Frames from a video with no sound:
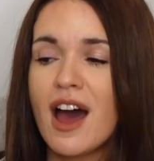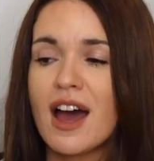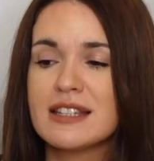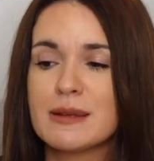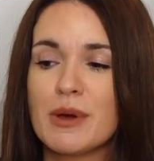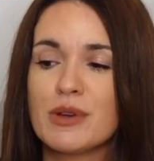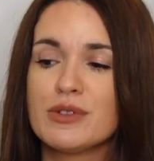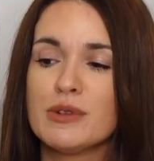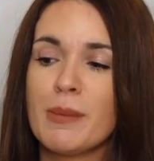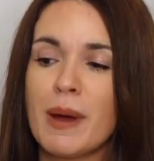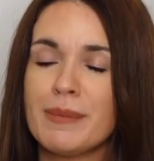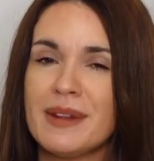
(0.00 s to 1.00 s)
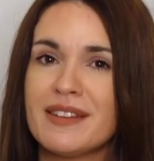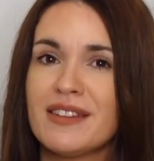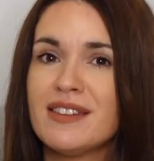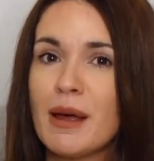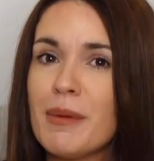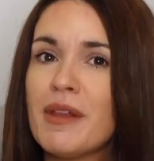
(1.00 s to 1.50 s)
I suppose you might need to
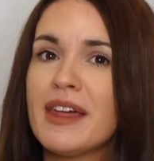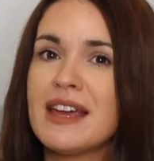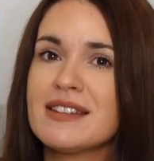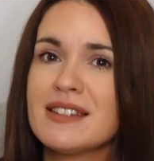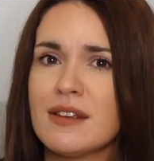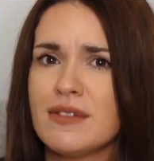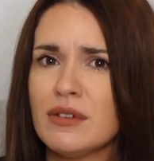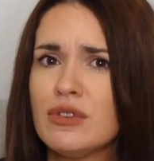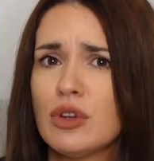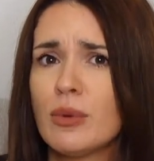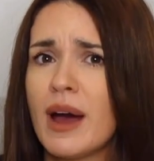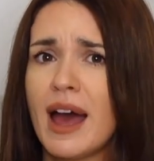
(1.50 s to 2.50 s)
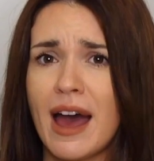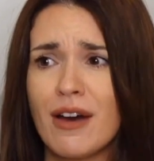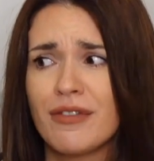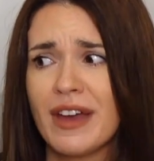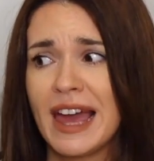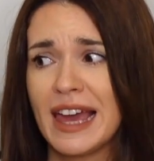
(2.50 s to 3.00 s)
double this if you do
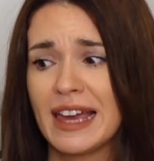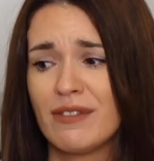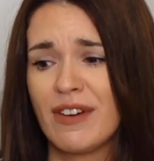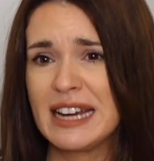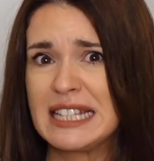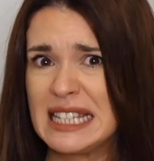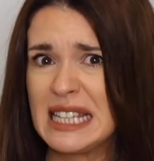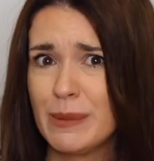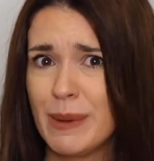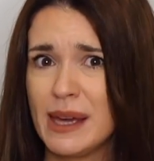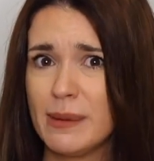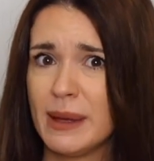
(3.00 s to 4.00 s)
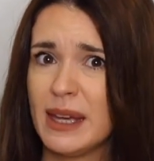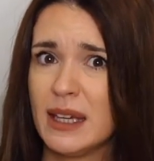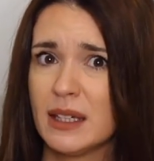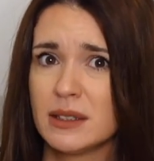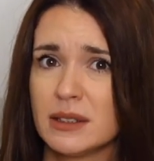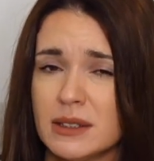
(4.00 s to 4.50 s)
have a very sicky baby.
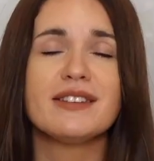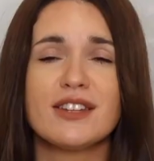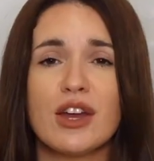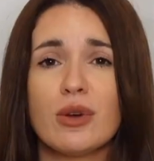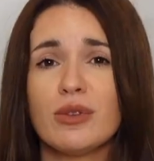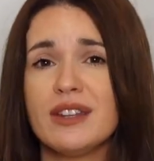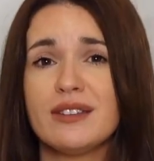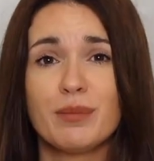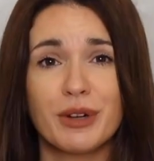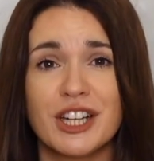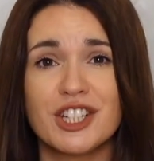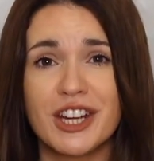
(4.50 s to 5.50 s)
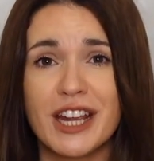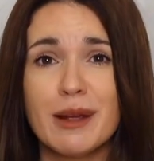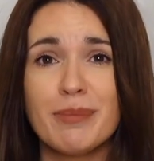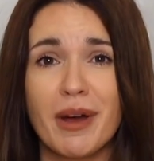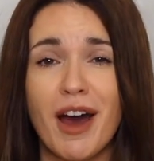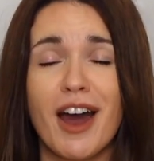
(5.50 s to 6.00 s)
So these are pretty
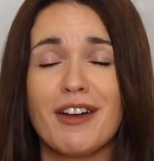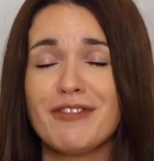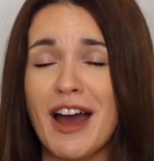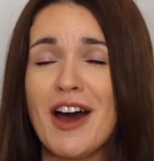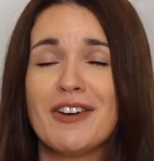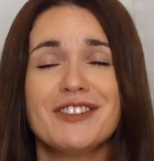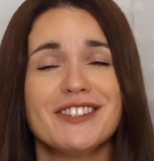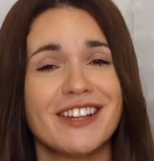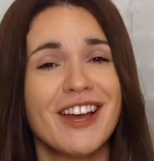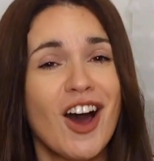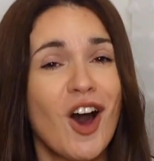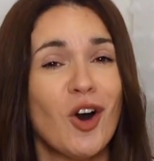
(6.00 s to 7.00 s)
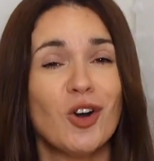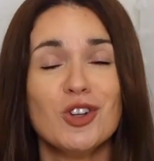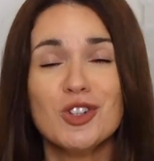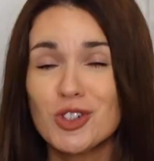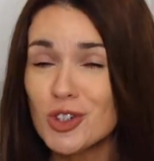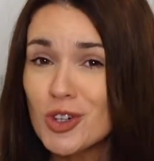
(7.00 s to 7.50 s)
cheap. I found on
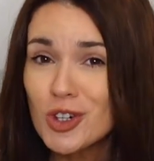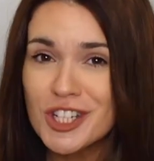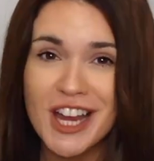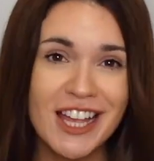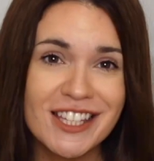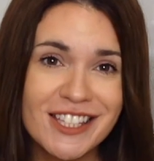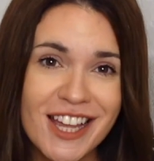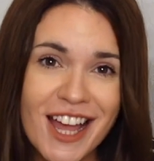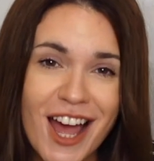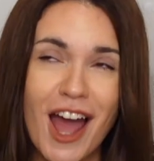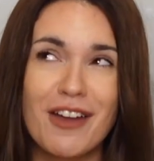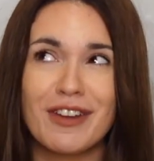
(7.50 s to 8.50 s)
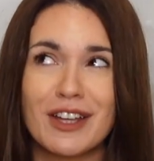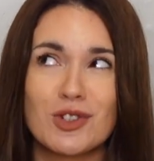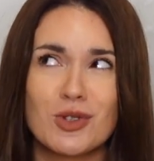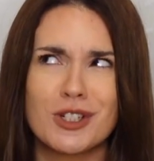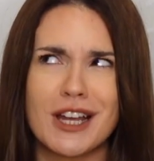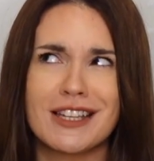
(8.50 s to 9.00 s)
George Asda. I think
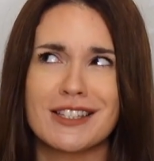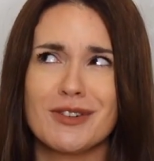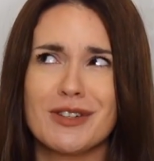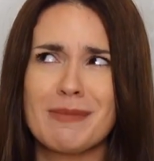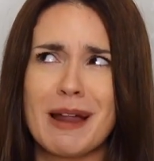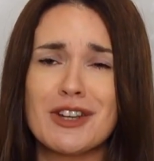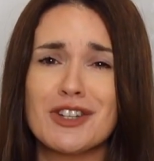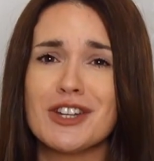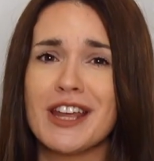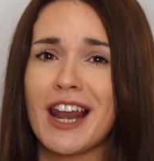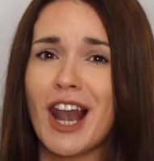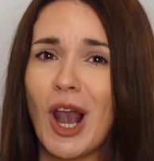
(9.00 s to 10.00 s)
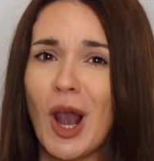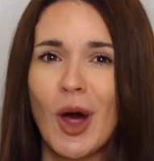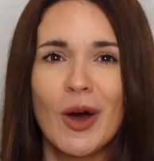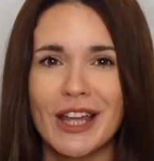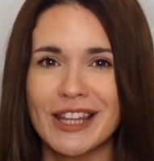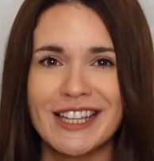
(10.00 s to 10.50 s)
George Asda is mentioned a
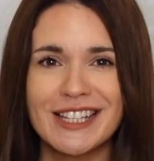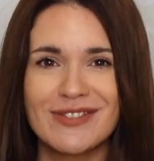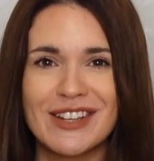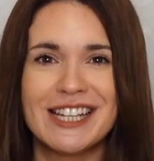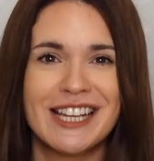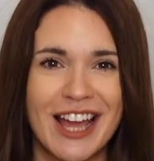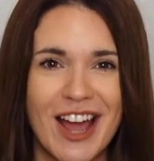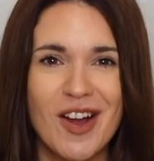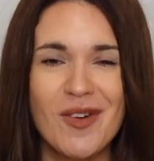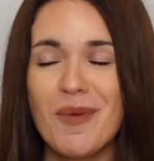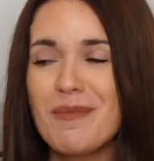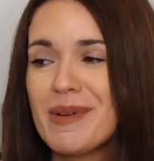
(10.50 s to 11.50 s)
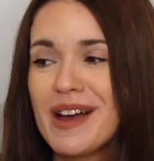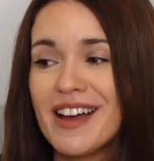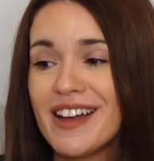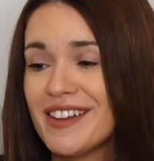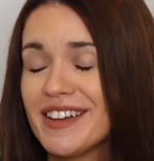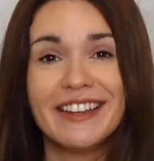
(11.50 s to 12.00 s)
lot in this video,
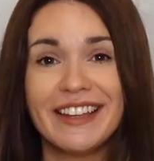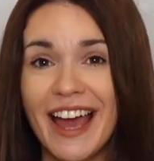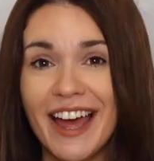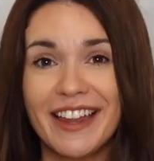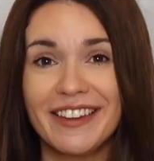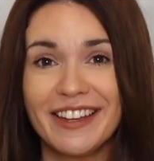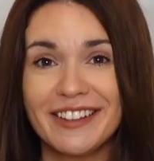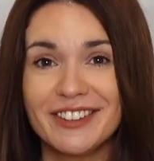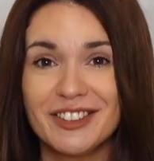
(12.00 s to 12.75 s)
but yeah, they